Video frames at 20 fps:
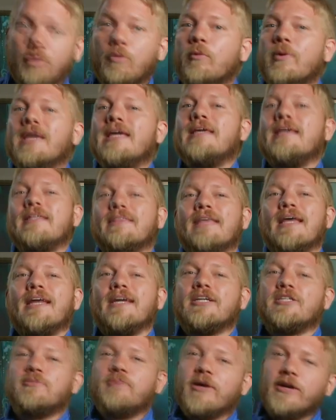we get that
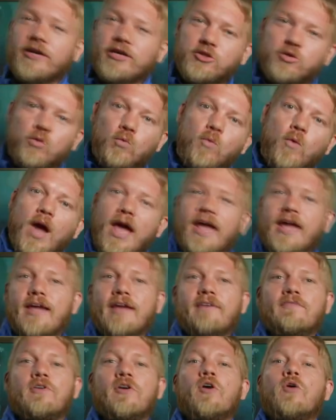experience
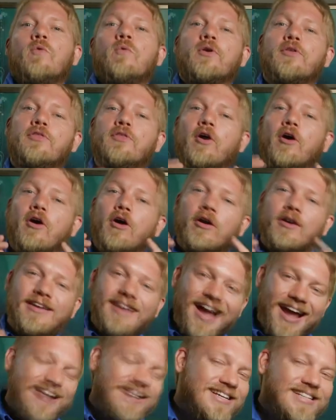waived with our
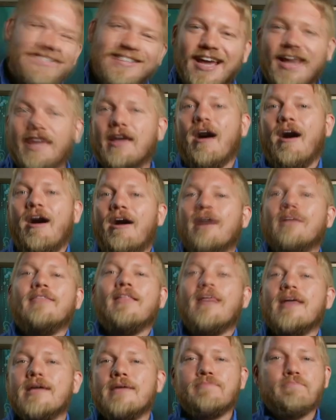ninety day
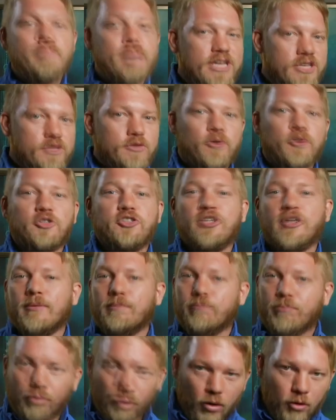online
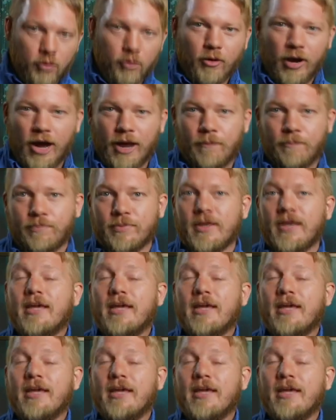mentorship program.